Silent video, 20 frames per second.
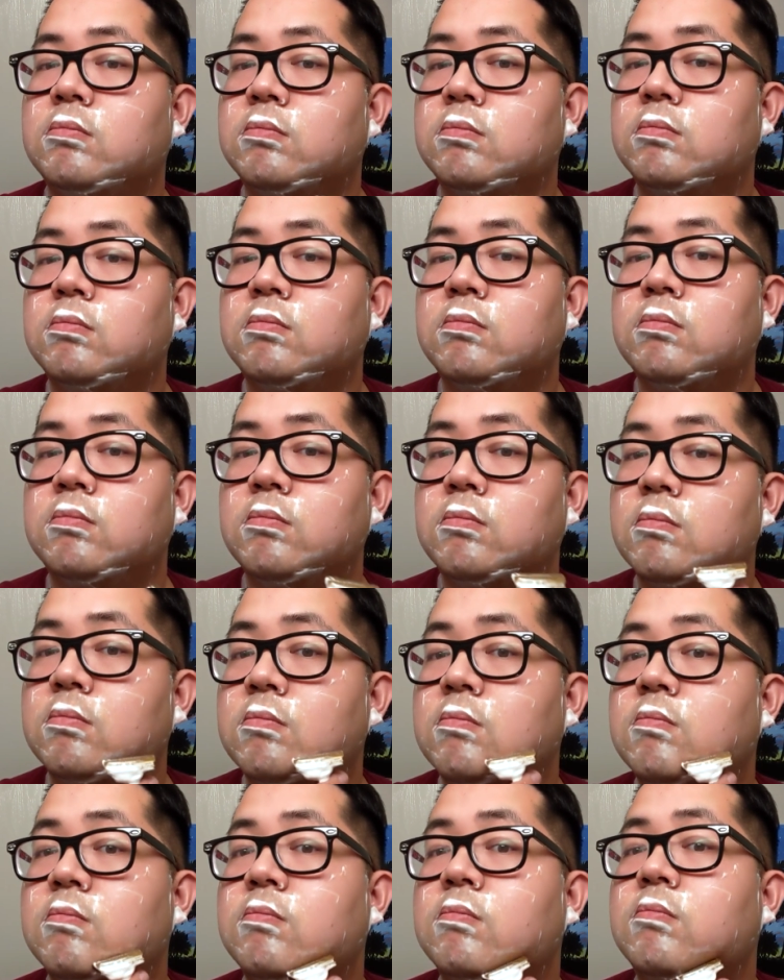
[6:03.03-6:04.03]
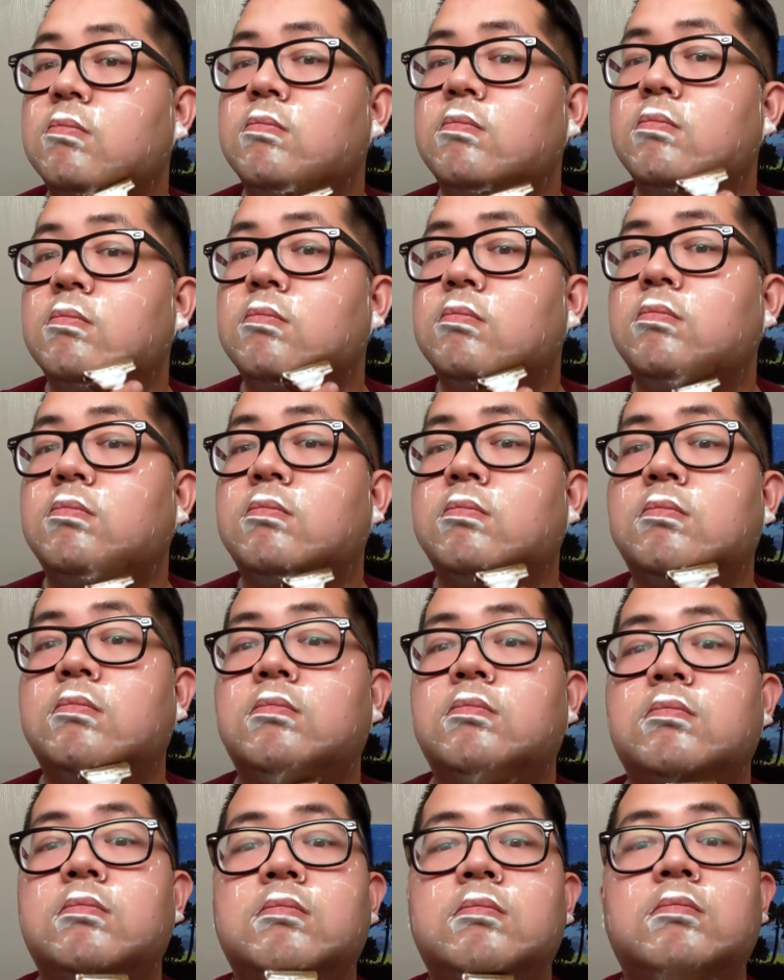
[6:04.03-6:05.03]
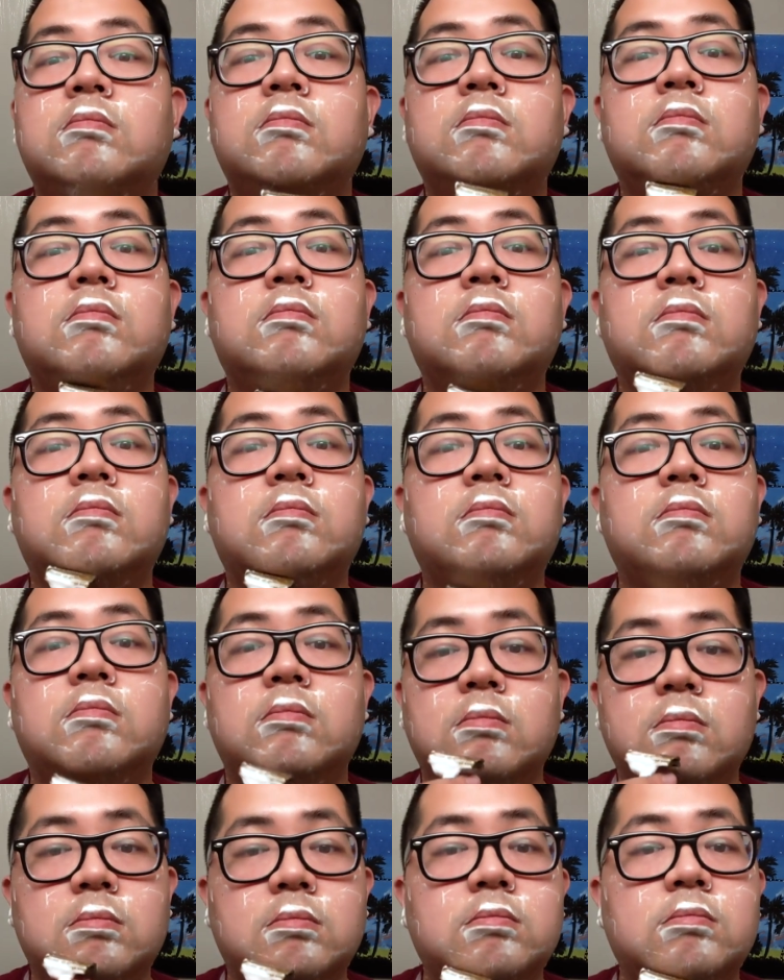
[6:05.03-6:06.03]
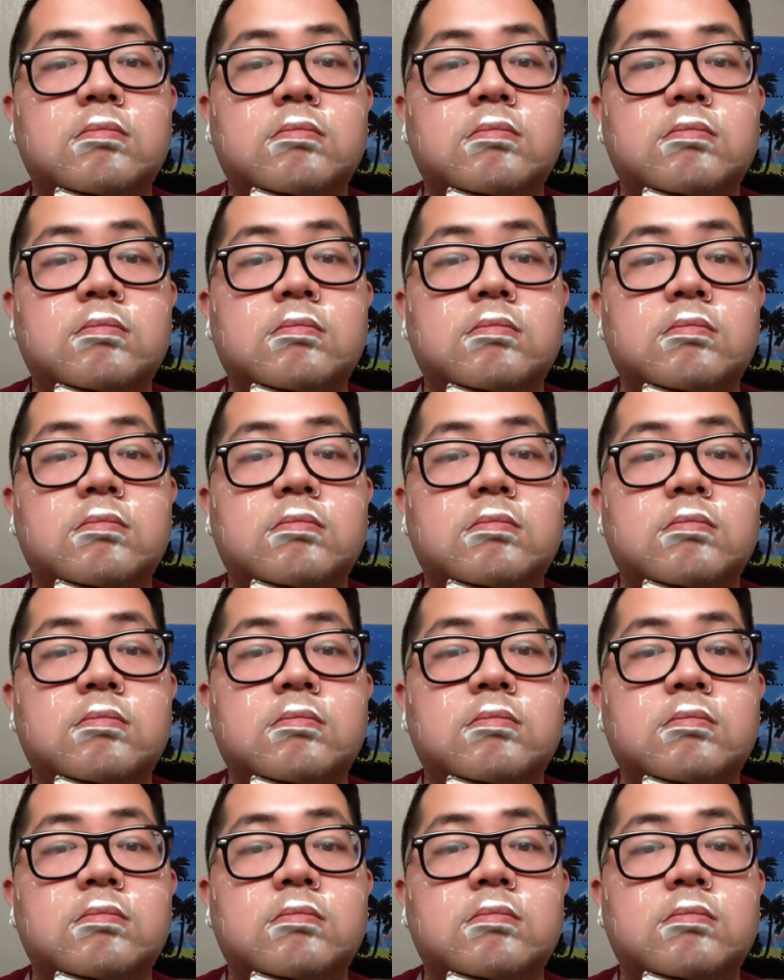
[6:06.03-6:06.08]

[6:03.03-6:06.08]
(no one is talking)